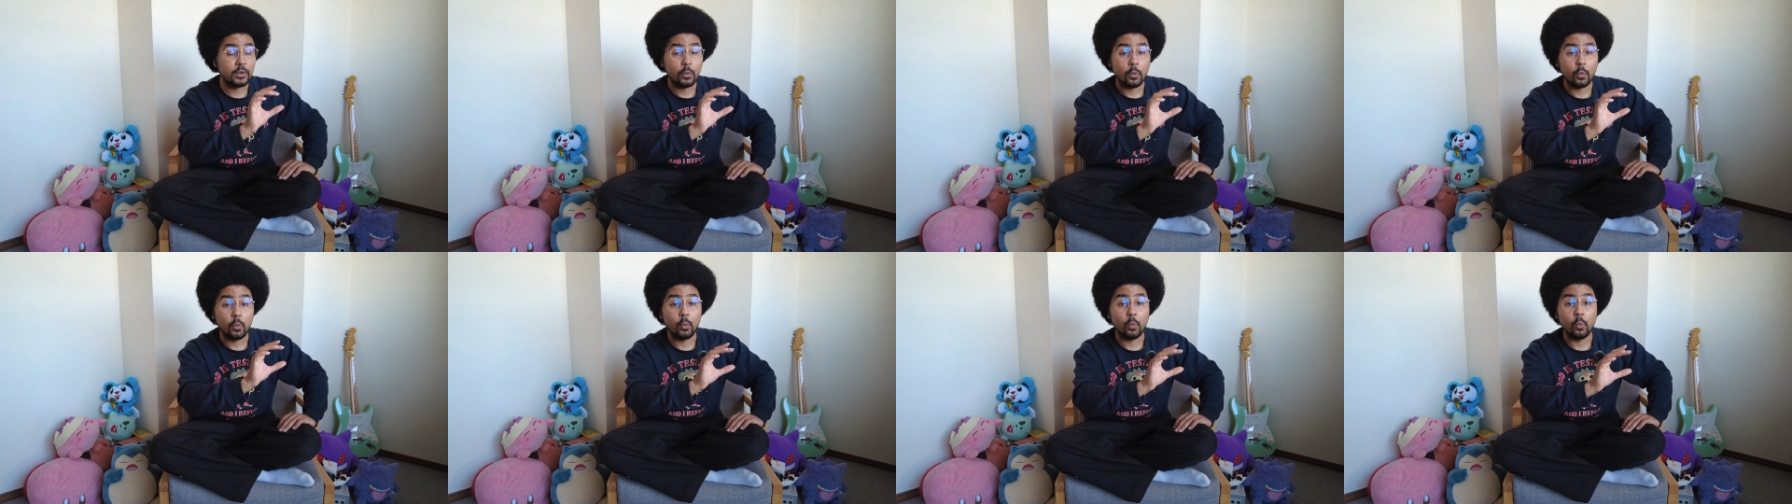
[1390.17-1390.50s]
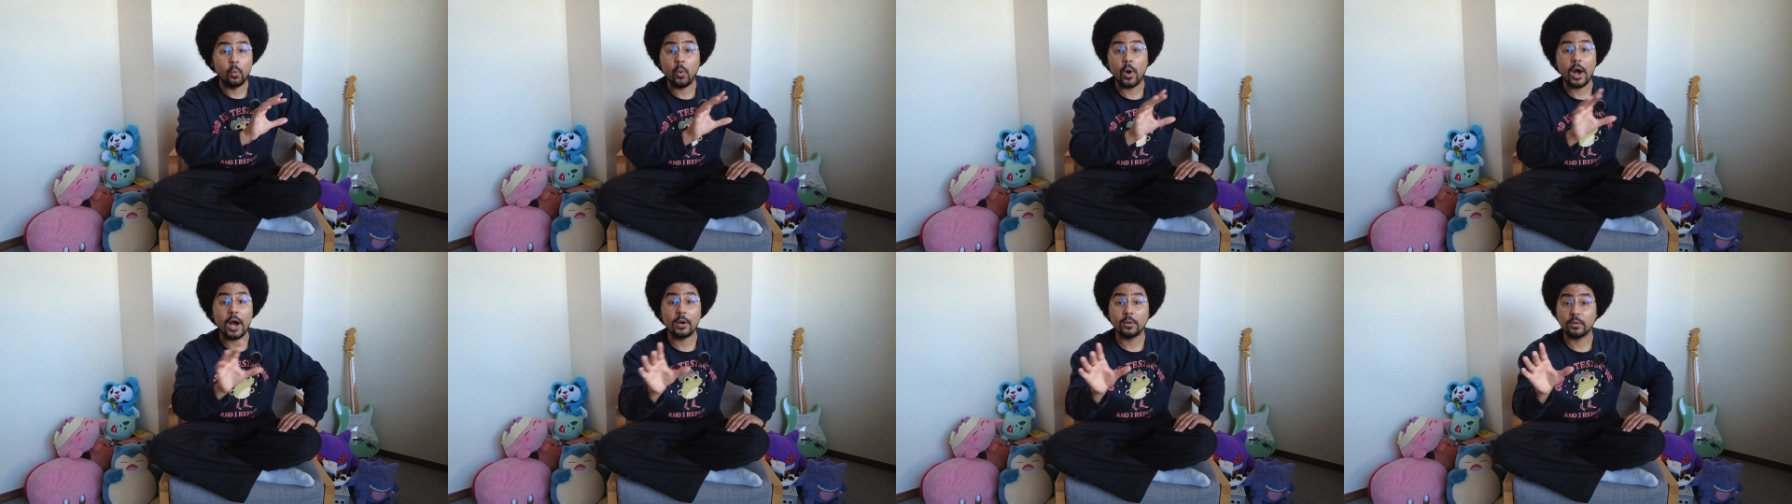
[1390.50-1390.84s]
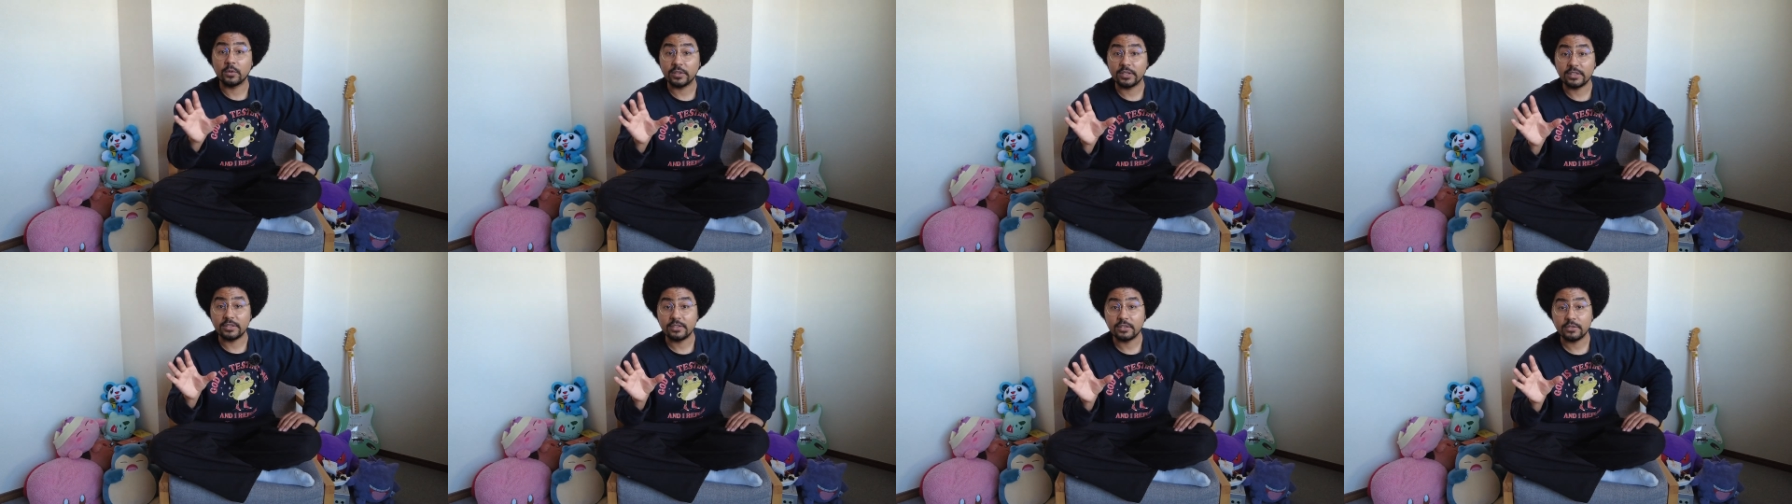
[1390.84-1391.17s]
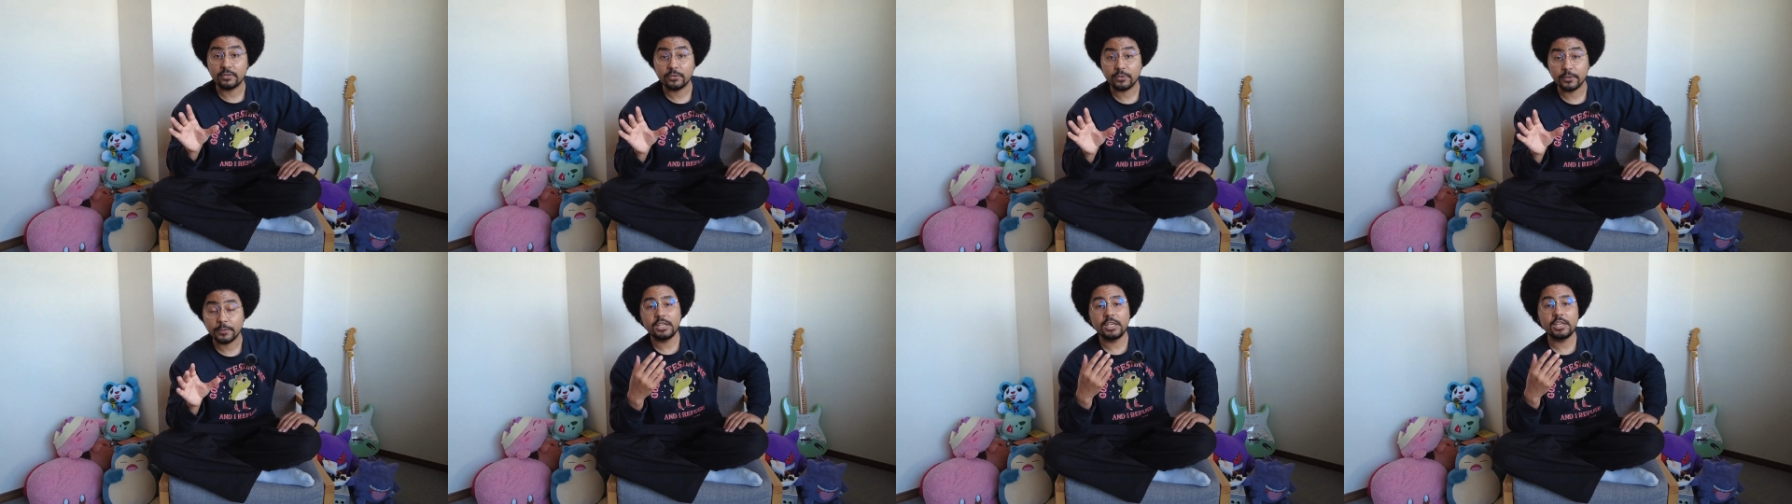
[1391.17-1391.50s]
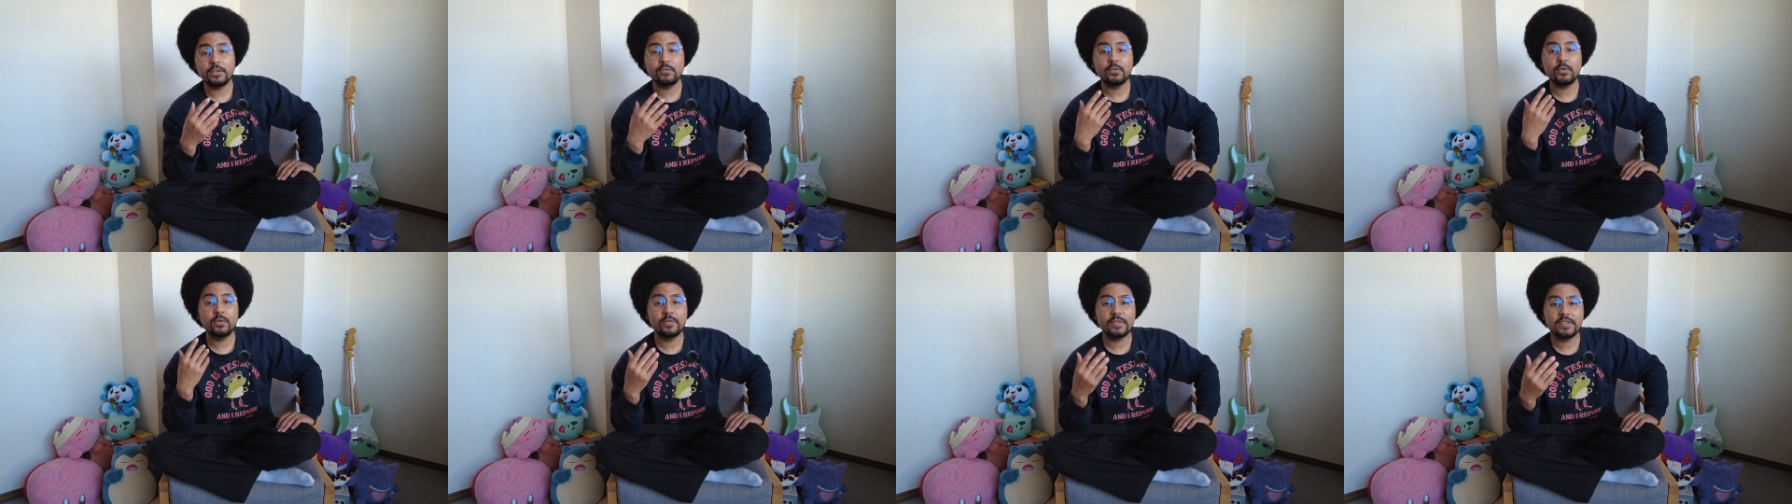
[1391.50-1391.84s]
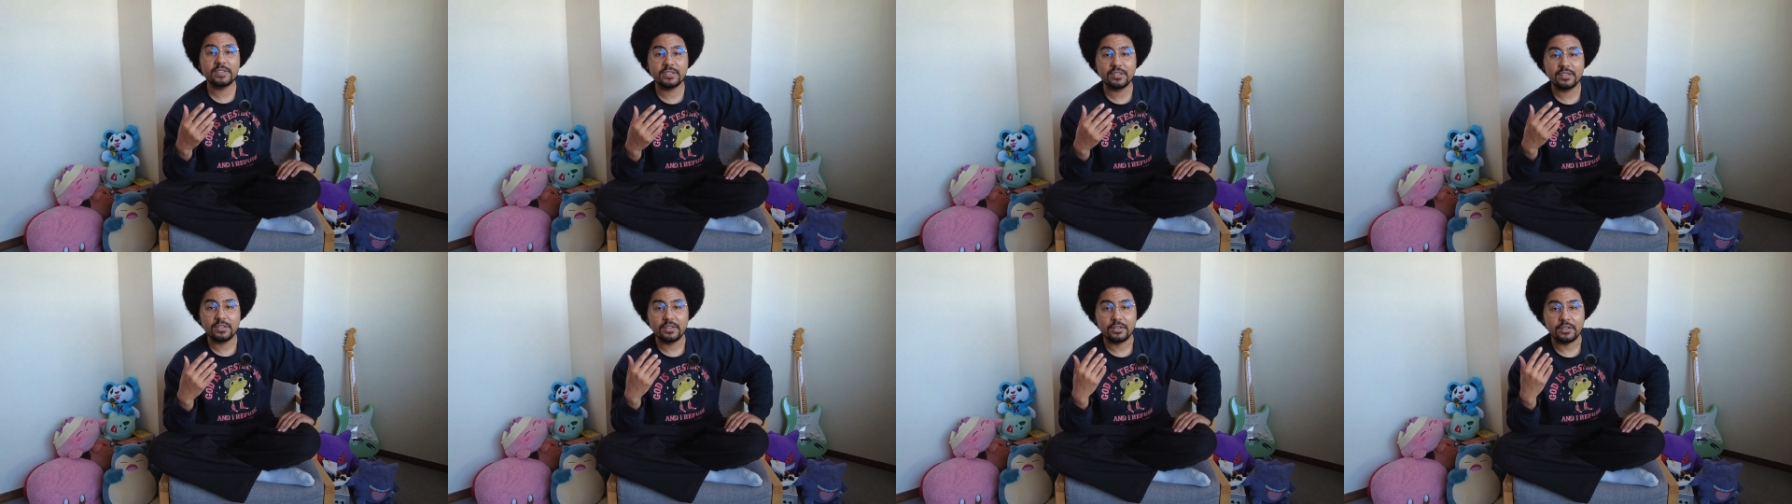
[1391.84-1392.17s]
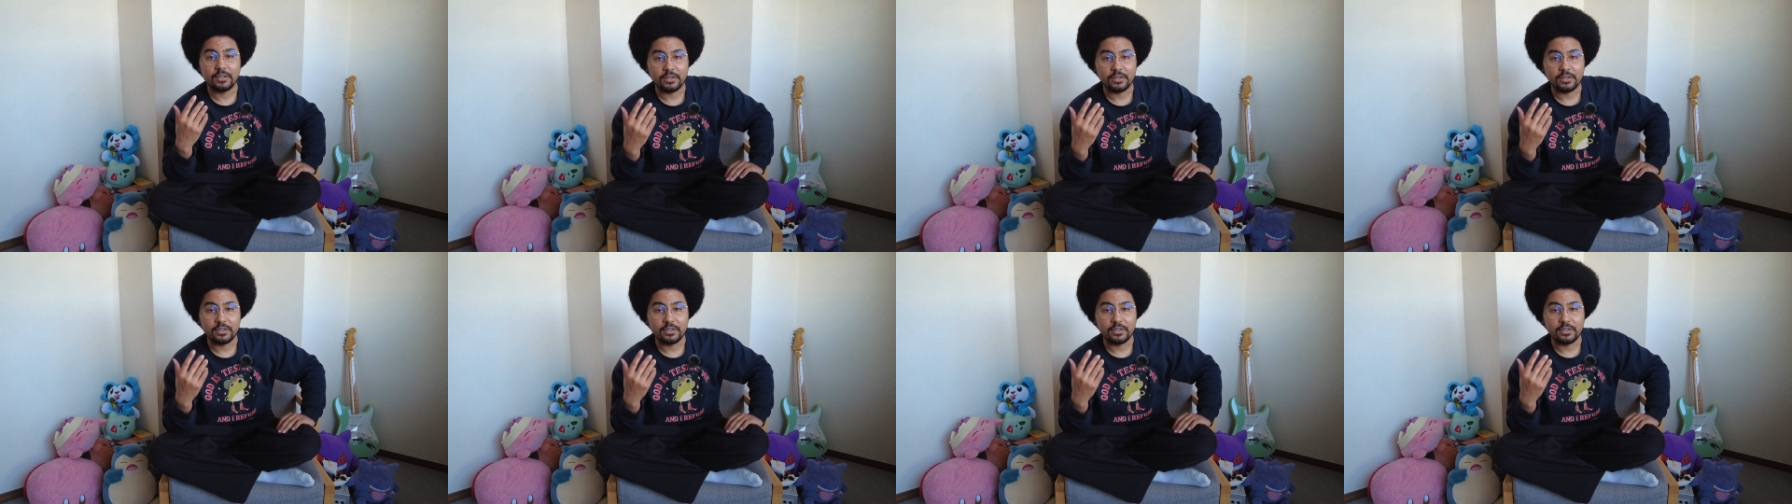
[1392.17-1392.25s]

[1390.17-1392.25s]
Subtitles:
wildly different. If you visit